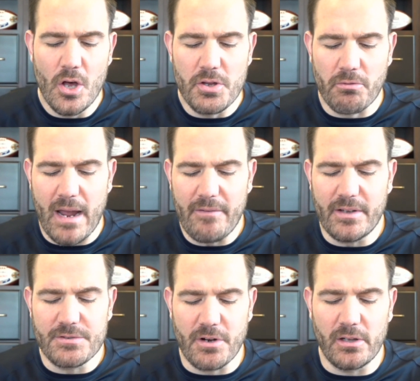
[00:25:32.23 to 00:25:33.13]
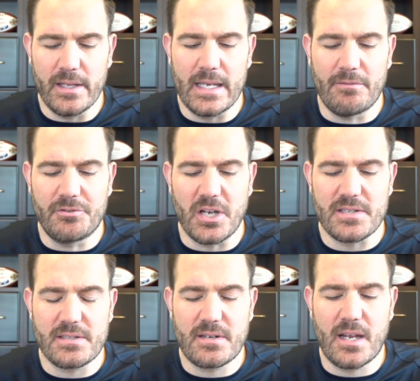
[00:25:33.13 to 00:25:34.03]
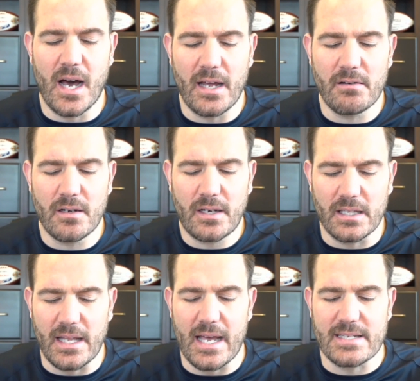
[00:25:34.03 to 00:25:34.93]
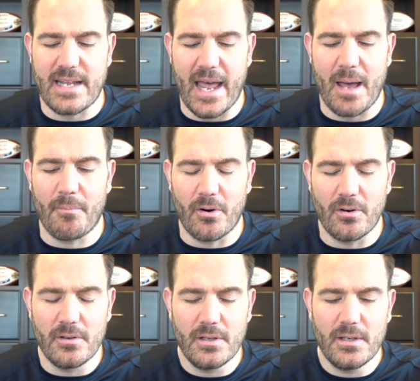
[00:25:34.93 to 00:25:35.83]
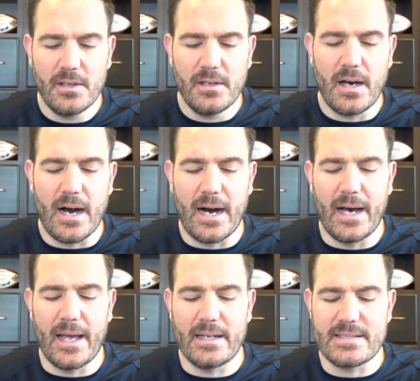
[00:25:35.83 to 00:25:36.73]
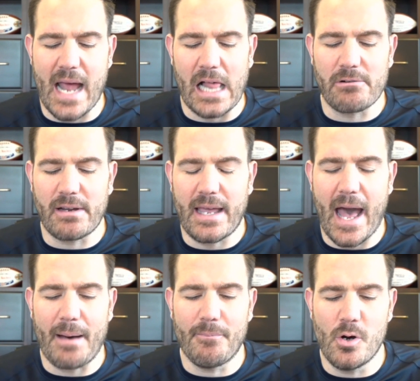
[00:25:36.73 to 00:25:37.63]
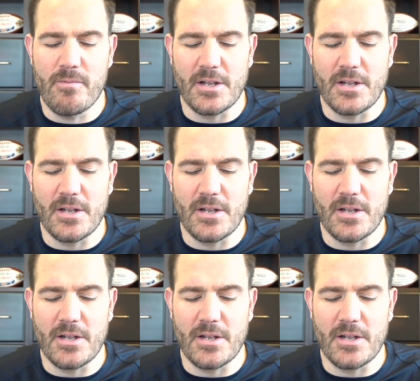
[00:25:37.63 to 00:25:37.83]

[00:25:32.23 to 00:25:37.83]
The Ravens really have just cut Calais Campbell uh, in a salary cap move.